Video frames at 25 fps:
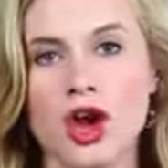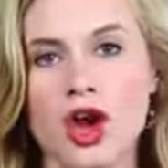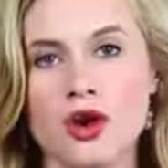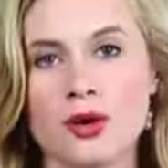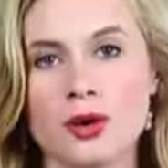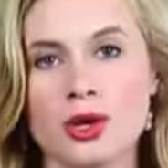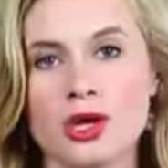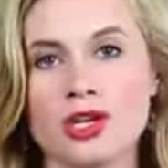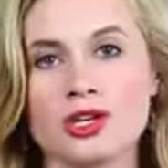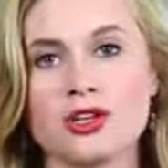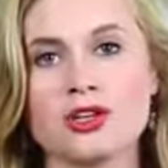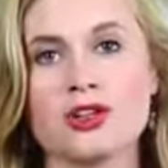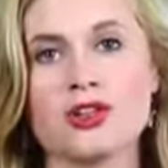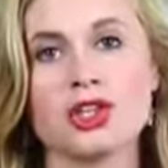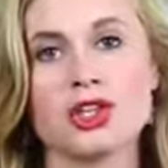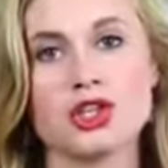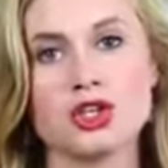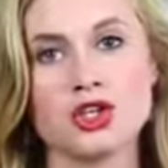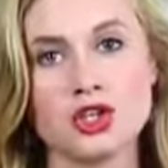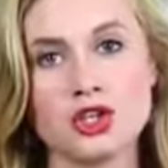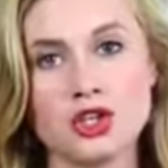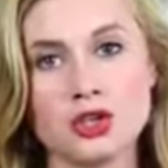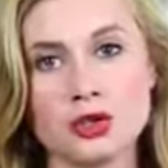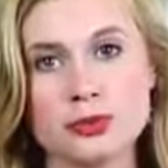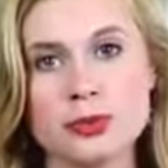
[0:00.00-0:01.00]
Cohen,
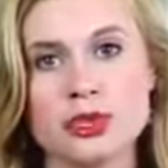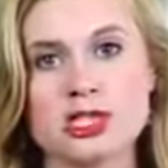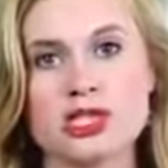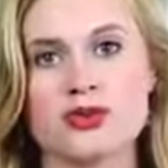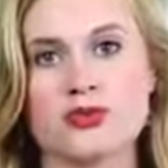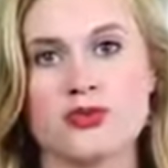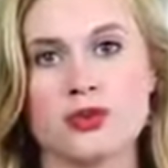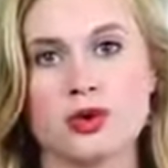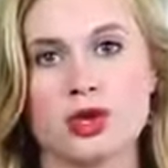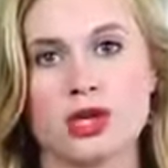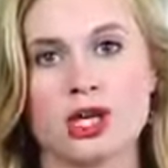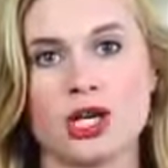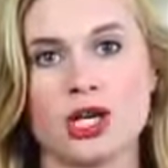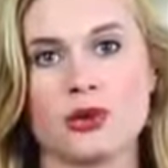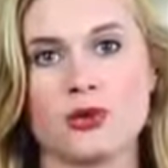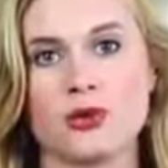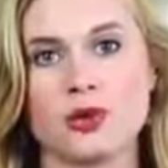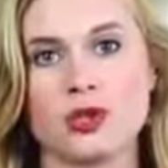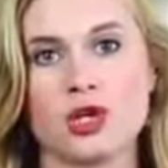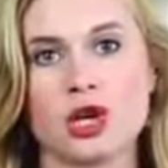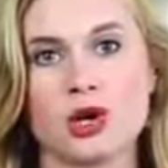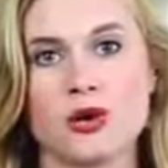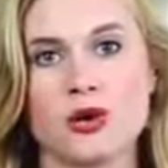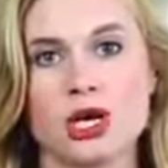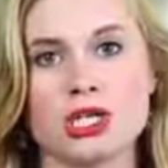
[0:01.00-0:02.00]
the new Miss Florida,
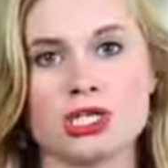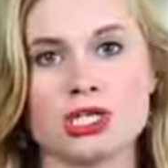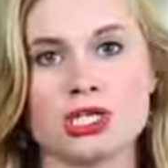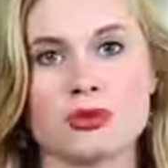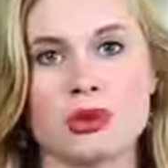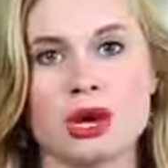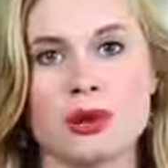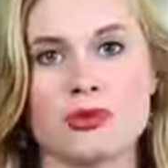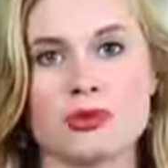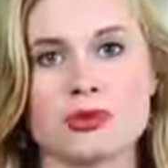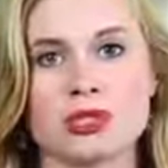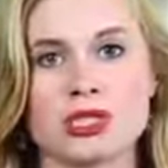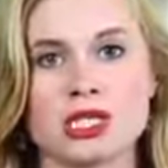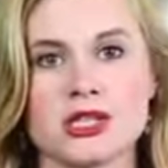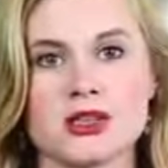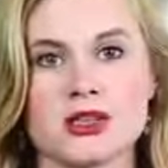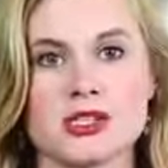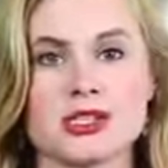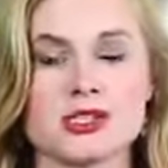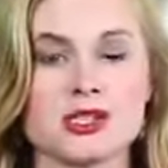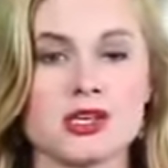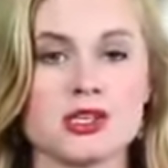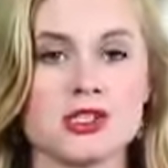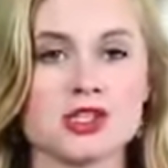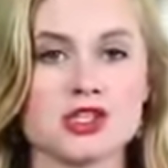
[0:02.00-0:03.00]
will go on to
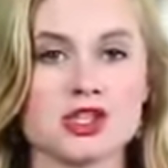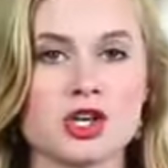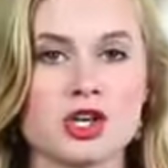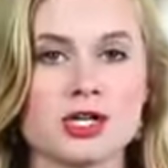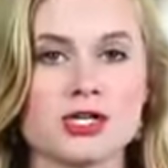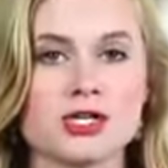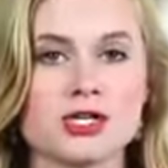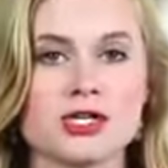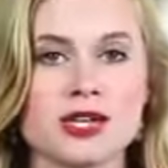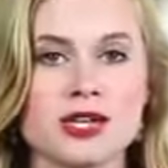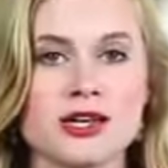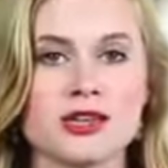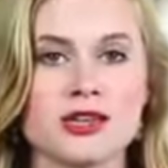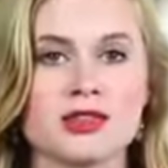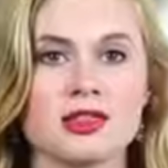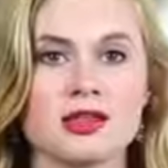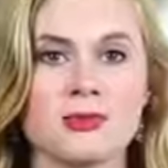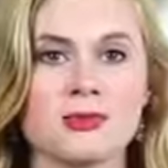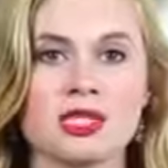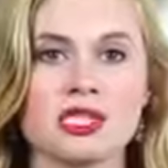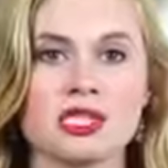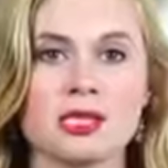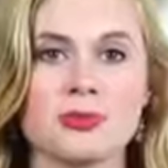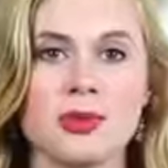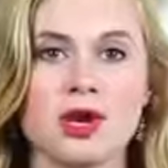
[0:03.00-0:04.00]
represent the Sunshine State
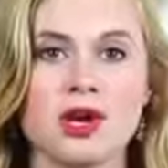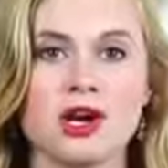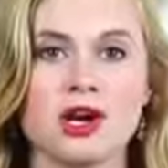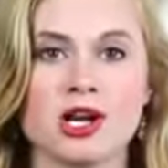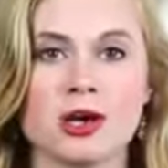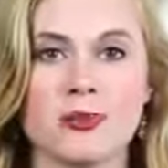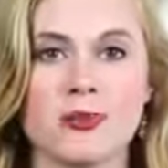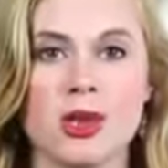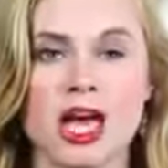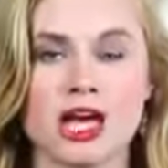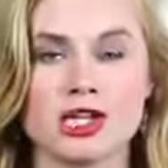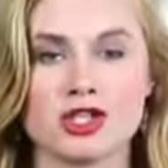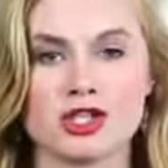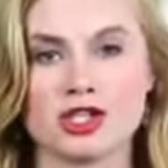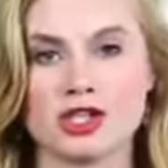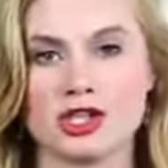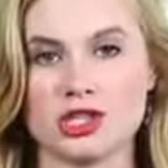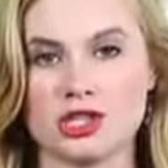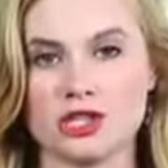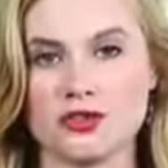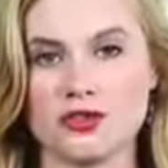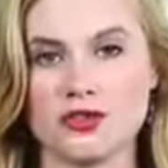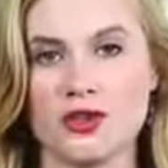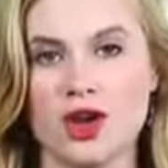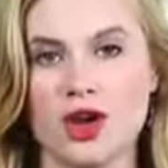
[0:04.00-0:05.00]
at the Miss America
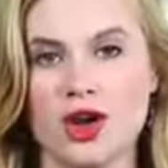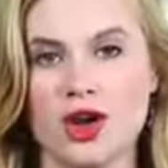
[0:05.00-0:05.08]
pageant this